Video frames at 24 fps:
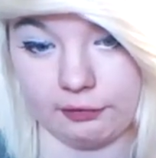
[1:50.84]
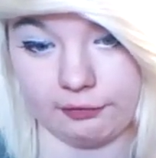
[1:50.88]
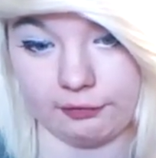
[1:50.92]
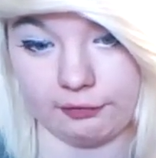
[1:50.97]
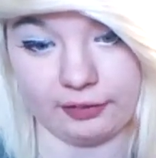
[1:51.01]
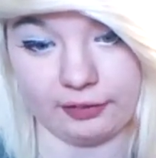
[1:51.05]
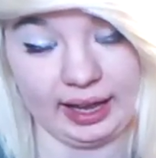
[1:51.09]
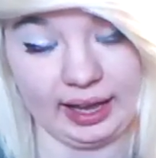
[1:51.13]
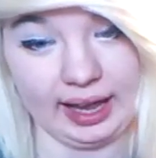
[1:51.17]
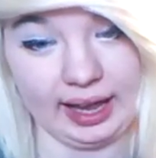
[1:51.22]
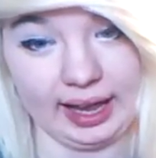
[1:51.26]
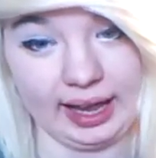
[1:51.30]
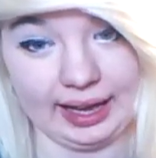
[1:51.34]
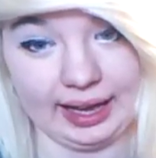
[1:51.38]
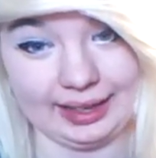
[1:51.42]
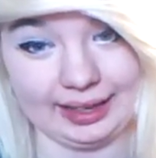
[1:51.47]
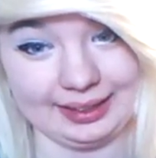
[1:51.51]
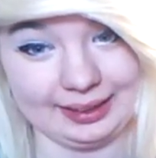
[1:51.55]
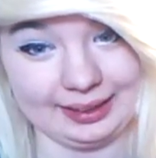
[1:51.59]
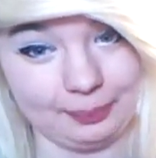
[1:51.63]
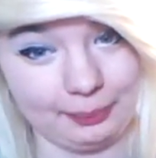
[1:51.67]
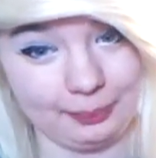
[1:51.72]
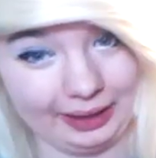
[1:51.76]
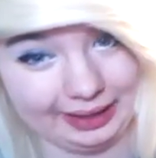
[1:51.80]
For
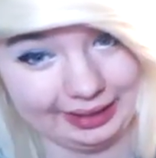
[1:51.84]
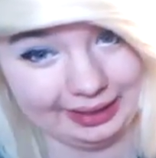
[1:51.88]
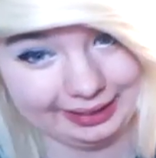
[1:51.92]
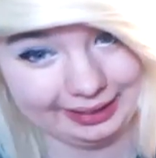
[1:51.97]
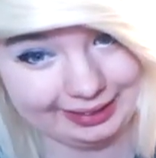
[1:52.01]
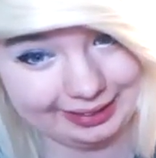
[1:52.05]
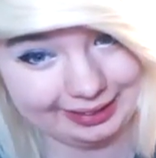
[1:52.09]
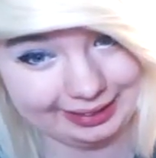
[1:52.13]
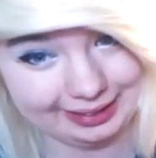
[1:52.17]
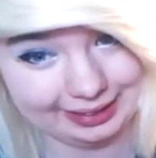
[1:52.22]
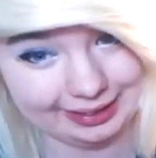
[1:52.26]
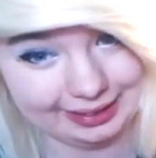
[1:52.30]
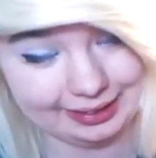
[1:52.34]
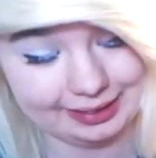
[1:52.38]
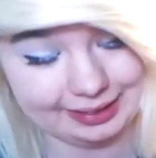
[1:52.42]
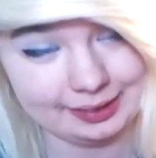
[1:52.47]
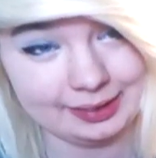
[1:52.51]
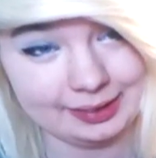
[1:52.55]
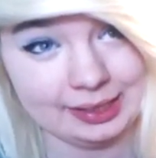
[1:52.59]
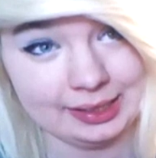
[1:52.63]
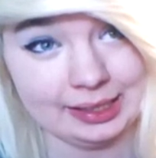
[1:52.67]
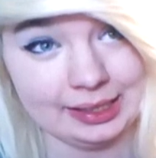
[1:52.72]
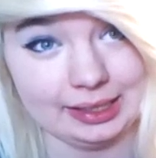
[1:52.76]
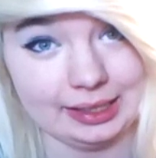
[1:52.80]
hand painted,
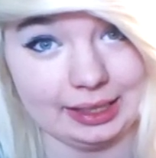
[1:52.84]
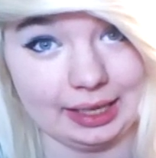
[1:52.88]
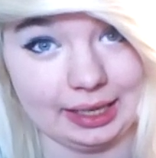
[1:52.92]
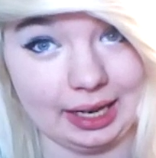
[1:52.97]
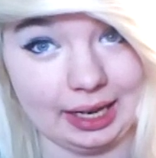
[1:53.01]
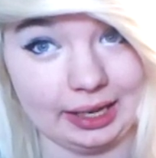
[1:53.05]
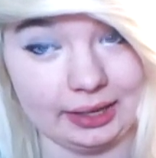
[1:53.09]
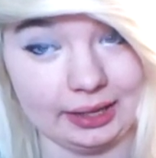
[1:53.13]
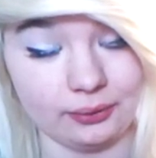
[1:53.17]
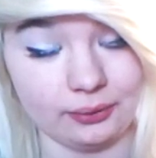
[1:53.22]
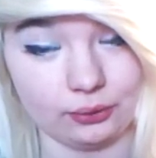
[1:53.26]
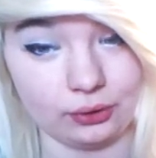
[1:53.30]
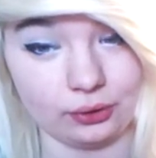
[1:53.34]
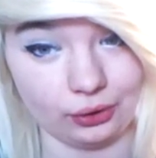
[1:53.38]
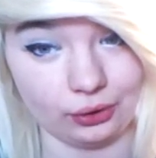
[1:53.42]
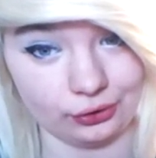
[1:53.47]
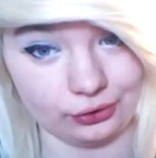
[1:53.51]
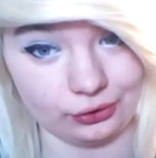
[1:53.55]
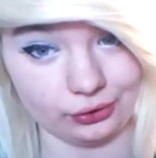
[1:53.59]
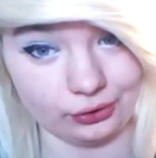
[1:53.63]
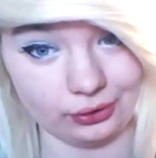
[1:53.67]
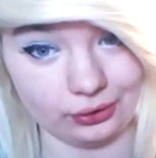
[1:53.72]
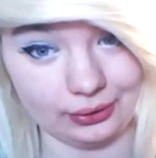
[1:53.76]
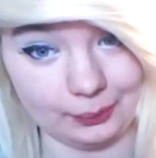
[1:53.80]
it will
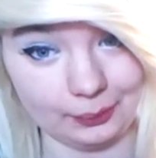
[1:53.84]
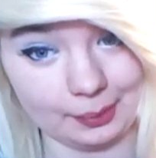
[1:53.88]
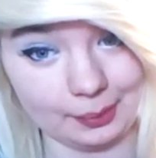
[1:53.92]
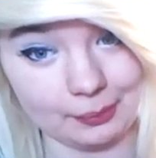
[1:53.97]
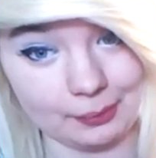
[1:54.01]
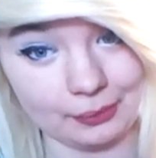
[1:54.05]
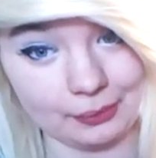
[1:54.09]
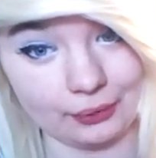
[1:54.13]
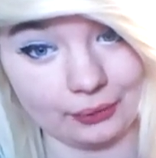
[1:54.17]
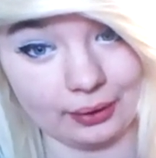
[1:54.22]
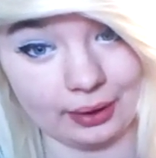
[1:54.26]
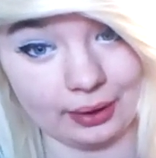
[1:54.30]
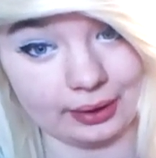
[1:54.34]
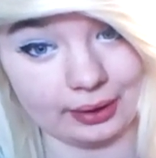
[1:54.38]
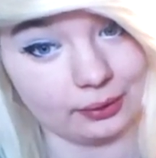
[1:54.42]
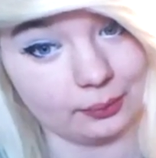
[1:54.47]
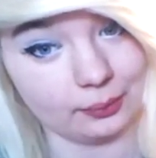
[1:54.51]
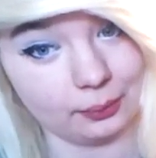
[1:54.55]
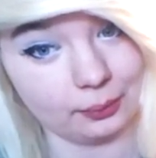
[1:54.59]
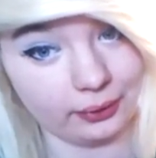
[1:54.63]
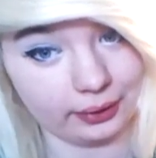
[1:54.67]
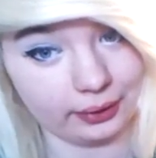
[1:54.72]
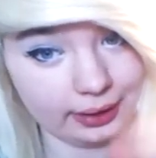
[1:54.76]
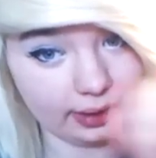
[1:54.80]
cost you a little bit more, and you'll
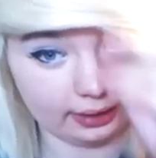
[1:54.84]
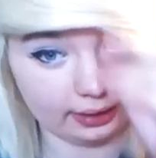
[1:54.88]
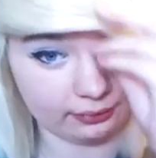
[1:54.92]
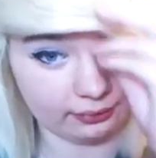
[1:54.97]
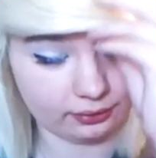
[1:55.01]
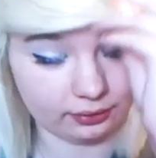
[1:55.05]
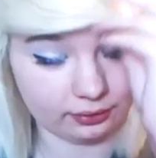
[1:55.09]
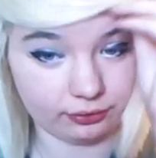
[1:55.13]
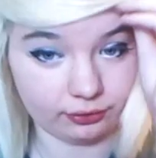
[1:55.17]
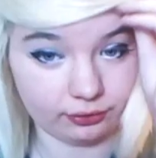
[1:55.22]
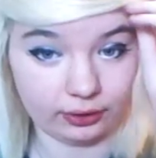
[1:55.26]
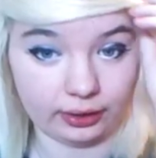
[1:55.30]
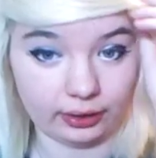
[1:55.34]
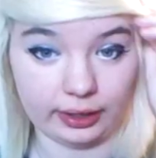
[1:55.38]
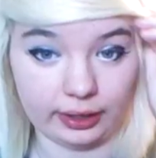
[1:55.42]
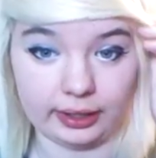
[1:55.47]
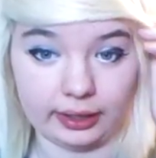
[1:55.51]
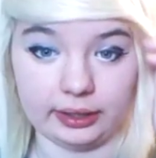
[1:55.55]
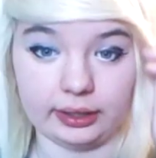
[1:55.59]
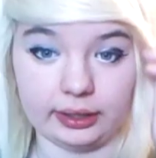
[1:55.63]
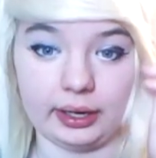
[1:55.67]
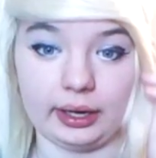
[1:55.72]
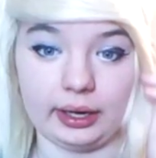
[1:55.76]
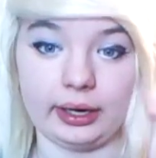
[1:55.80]
probably have to
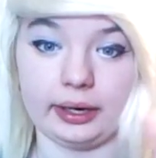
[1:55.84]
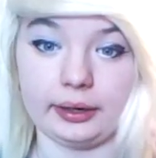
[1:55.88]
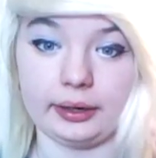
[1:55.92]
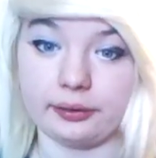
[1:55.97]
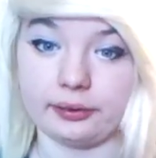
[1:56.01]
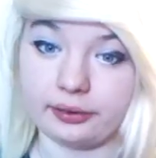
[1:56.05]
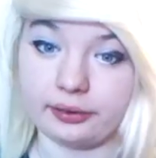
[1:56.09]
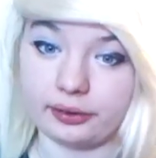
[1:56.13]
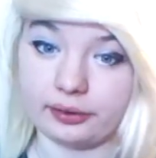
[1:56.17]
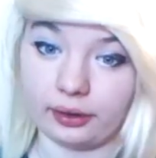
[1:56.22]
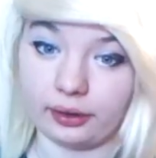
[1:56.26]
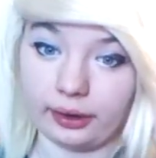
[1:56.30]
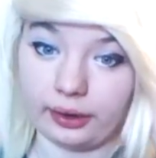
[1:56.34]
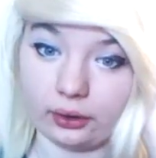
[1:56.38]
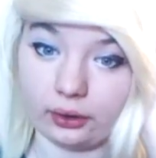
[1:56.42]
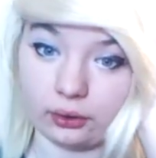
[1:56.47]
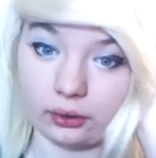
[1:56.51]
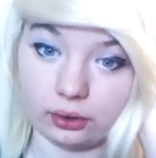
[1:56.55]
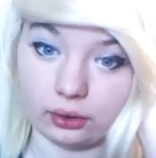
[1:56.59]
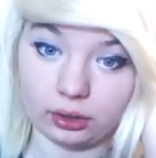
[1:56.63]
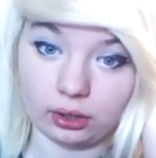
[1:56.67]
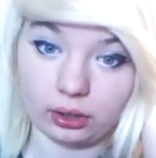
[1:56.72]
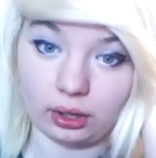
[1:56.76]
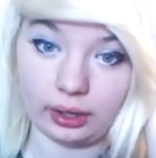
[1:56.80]
find a site
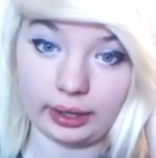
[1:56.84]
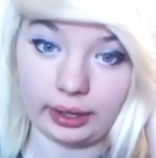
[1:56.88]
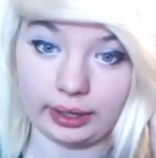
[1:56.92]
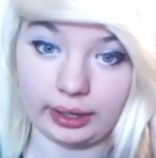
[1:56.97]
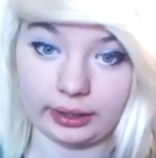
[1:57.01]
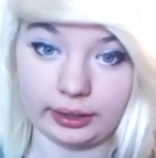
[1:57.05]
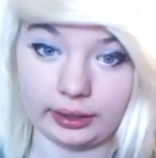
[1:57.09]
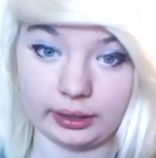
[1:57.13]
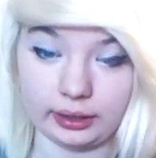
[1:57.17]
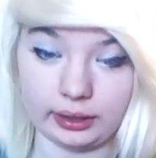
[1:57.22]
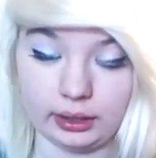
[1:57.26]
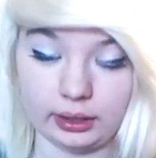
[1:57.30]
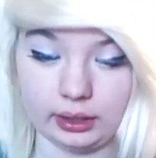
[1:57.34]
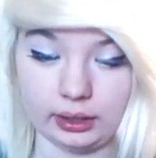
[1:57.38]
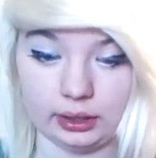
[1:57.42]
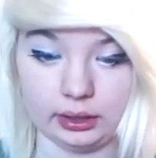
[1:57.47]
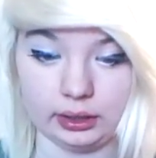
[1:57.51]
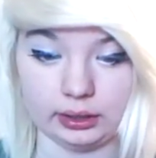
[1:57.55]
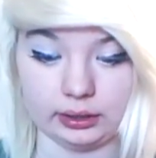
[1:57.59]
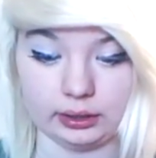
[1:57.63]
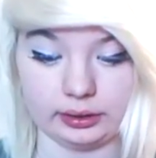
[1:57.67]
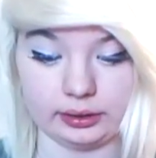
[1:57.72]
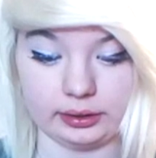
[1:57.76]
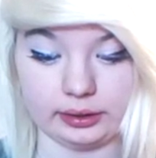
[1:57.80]
online
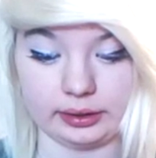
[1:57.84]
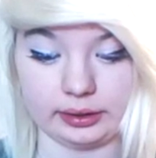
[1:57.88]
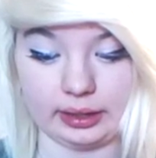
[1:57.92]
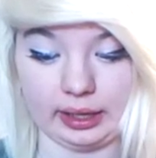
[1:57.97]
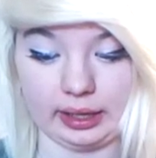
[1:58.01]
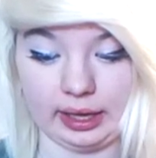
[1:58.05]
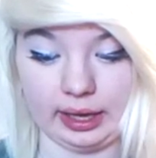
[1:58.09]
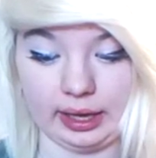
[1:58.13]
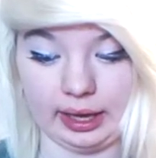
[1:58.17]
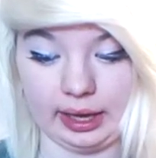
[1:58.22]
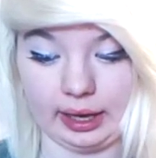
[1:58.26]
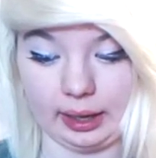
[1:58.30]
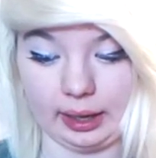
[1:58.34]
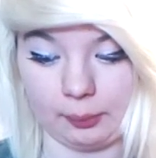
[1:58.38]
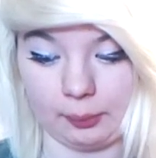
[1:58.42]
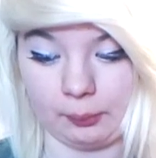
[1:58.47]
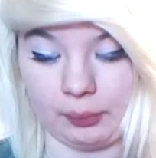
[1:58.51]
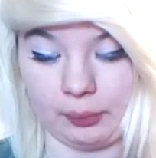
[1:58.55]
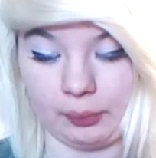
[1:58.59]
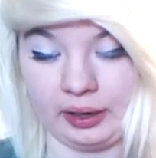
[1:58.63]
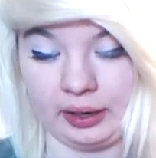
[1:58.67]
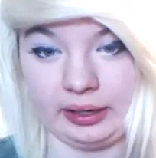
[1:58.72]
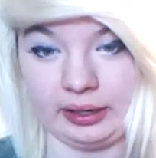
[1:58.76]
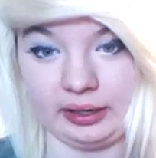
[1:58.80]
to get hand
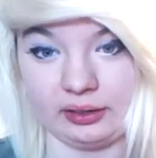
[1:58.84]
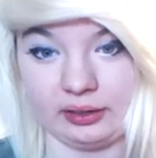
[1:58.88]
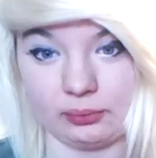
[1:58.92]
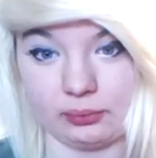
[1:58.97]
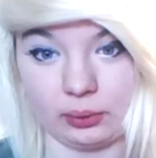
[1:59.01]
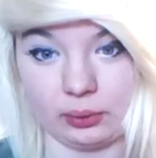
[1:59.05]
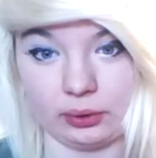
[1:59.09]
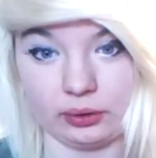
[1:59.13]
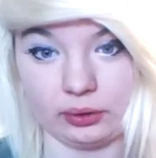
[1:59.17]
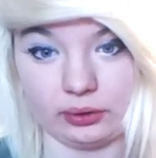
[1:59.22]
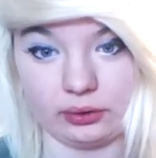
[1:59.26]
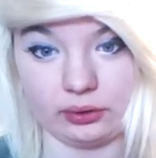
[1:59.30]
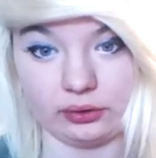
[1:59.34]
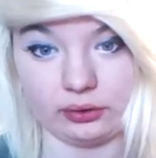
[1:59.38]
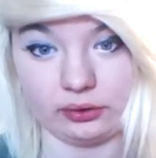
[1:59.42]
painted ones.